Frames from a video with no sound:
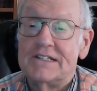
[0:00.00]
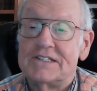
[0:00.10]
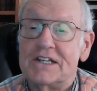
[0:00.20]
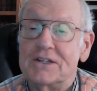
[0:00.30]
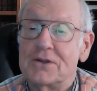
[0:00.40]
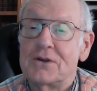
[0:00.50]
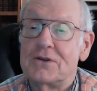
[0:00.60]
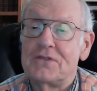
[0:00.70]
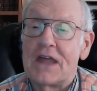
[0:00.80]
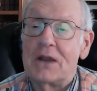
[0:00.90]
She
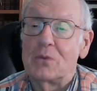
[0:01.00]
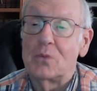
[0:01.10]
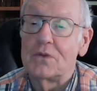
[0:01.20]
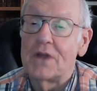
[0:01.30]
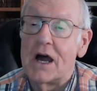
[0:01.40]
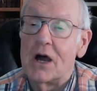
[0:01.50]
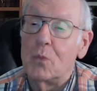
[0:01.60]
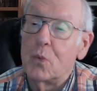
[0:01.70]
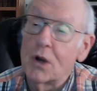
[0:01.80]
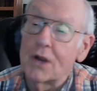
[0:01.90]
learned that
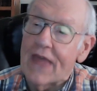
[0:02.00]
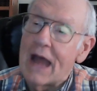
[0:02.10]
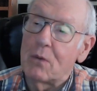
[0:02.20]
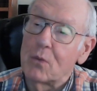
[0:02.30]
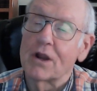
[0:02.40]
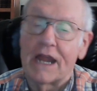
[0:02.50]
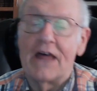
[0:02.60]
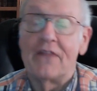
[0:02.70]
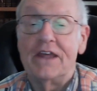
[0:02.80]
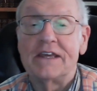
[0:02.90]
work
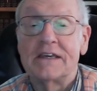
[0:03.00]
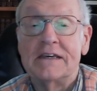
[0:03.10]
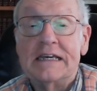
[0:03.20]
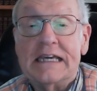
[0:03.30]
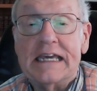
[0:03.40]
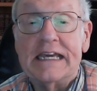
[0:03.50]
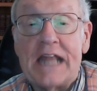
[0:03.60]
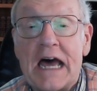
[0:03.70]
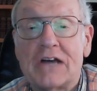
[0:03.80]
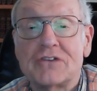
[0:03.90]
ethic in
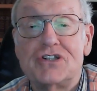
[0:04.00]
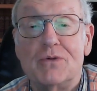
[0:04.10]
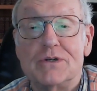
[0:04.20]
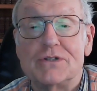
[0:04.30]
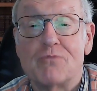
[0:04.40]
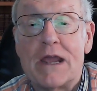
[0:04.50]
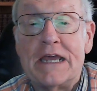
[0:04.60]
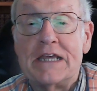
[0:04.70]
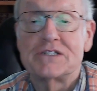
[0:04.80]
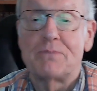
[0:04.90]
how she was
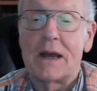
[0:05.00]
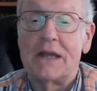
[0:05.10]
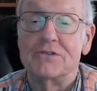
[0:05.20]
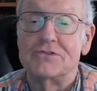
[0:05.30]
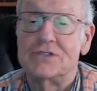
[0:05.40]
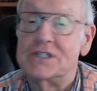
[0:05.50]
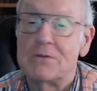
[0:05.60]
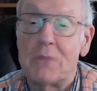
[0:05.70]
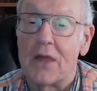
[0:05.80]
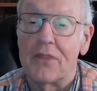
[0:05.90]
raised by her
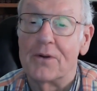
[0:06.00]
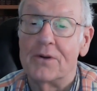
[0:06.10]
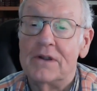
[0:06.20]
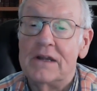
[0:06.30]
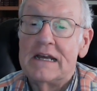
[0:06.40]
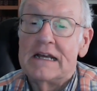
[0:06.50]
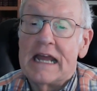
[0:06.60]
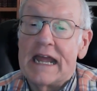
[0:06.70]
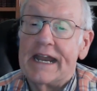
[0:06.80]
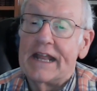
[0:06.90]
dear mother,
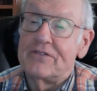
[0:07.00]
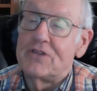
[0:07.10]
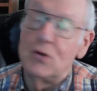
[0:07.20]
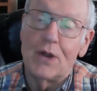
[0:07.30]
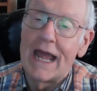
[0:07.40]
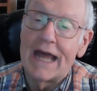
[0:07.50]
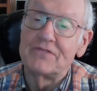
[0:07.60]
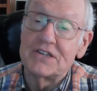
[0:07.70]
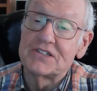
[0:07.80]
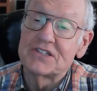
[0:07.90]
and who
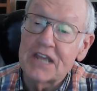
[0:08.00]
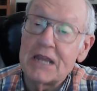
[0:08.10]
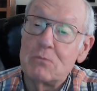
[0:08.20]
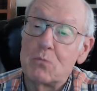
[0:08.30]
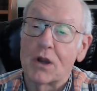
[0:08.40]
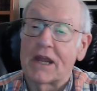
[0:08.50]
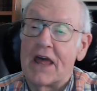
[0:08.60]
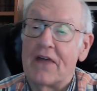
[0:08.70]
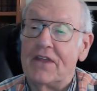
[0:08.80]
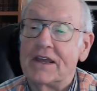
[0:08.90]
had the same work
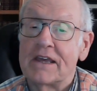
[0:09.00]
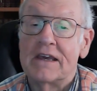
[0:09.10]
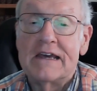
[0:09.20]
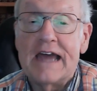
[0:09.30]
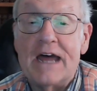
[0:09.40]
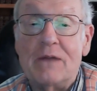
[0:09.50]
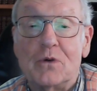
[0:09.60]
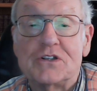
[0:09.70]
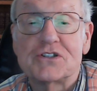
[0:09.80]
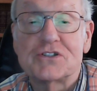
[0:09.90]
ethic and
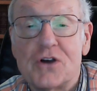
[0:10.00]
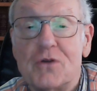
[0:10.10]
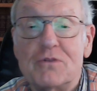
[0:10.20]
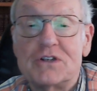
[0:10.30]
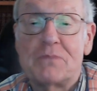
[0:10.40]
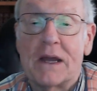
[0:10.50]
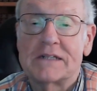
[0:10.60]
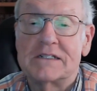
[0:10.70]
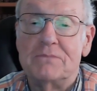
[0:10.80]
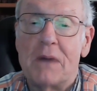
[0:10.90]
was so
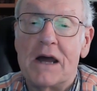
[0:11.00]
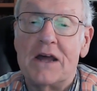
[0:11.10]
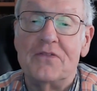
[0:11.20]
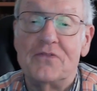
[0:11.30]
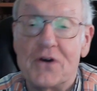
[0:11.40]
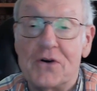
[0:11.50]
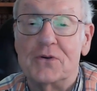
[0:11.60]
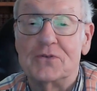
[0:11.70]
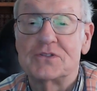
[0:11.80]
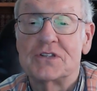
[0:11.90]
respected by
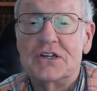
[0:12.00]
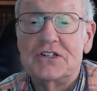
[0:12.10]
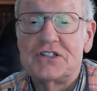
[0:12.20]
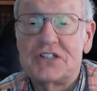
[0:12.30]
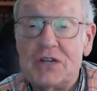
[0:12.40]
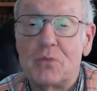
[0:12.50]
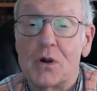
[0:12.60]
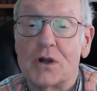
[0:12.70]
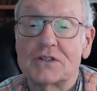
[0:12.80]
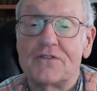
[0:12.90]
those she
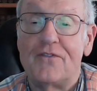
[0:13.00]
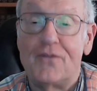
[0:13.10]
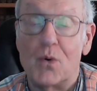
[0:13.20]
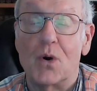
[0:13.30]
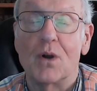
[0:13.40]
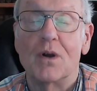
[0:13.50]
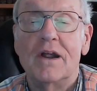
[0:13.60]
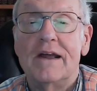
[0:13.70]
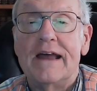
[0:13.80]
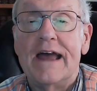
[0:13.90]
worked for
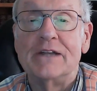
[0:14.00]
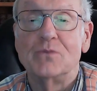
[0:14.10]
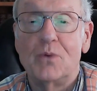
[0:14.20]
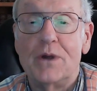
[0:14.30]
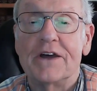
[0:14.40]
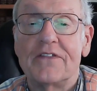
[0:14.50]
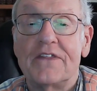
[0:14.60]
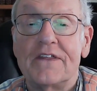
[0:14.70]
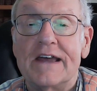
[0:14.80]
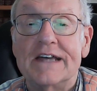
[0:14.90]
and
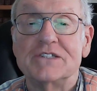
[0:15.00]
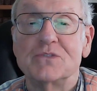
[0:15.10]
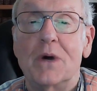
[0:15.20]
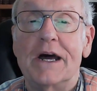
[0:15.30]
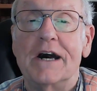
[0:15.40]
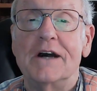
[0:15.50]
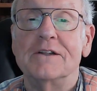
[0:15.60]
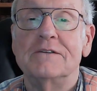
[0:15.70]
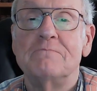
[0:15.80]
with as well.